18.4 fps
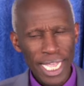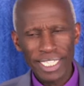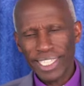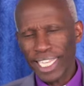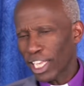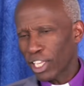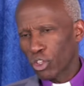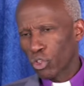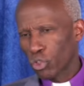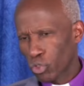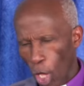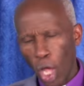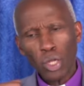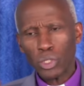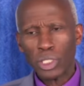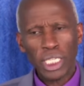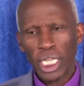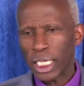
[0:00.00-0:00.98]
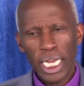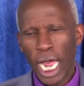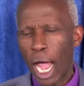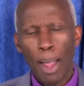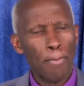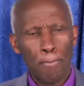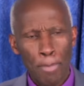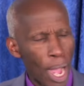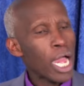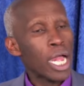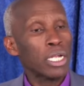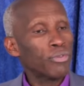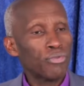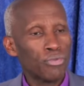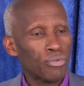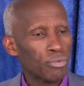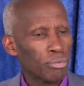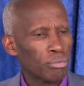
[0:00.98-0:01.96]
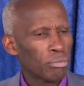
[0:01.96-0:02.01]
He is exalted
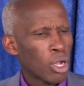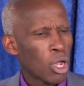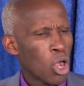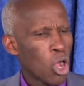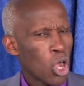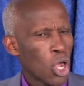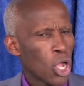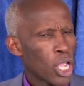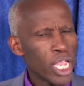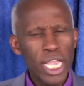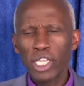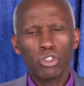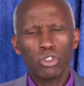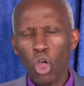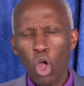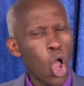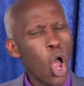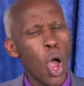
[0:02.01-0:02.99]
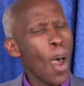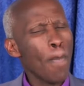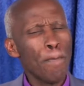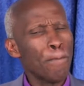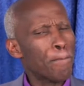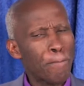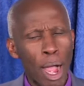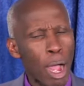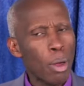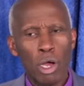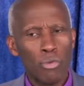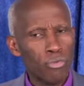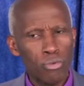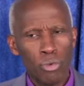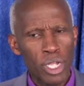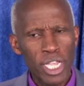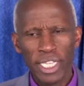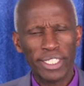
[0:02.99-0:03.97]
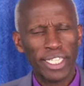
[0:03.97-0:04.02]
above. He is all
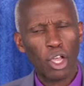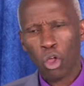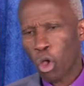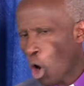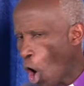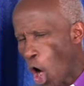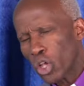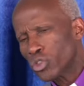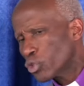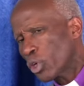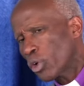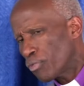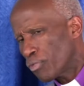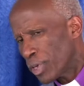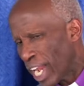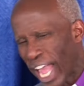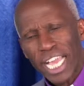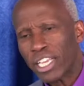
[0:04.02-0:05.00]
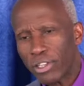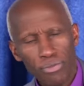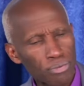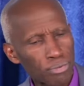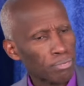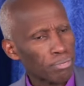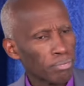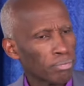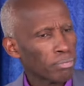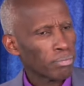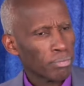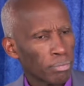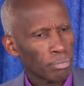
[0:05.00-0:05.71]
powerful. He is the cause of life.